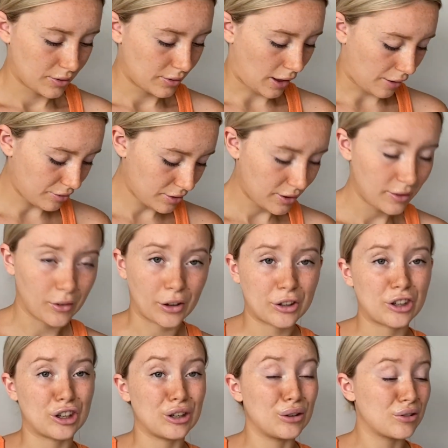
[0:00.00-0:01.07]
everything looks
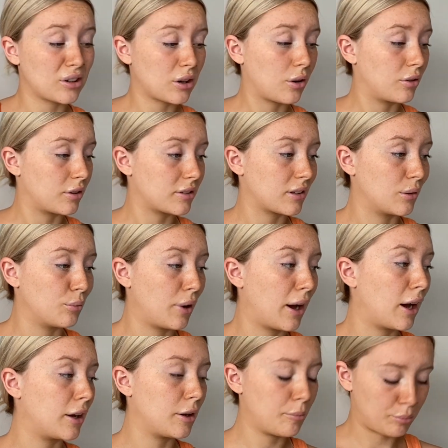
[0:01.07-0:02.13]
huge I don't understand
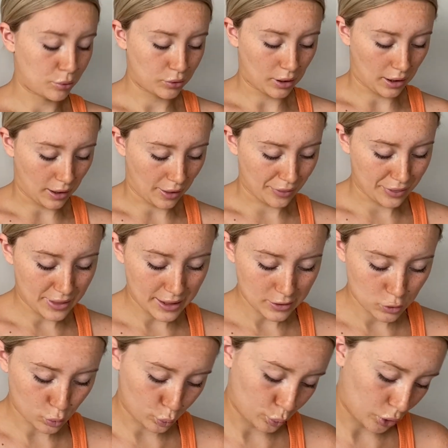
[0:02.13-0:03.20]
why but yeah and
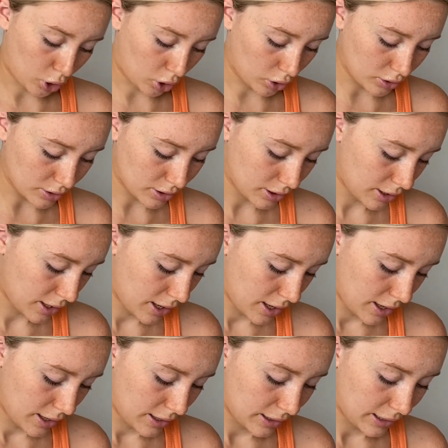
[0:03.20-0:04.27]
this was
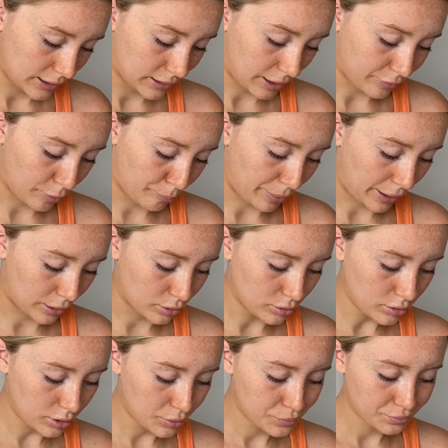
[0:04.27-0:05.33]
11
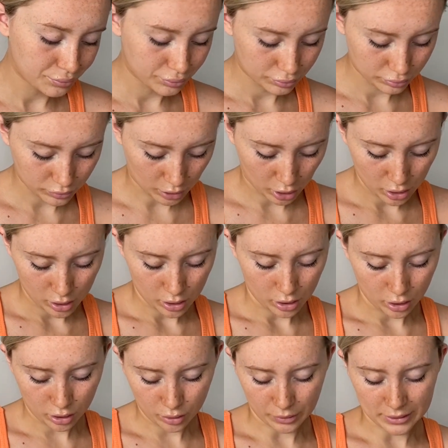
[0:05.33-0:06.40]
pound
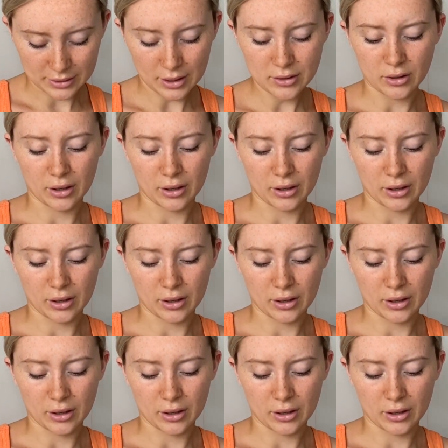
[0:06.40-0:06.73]
oh it says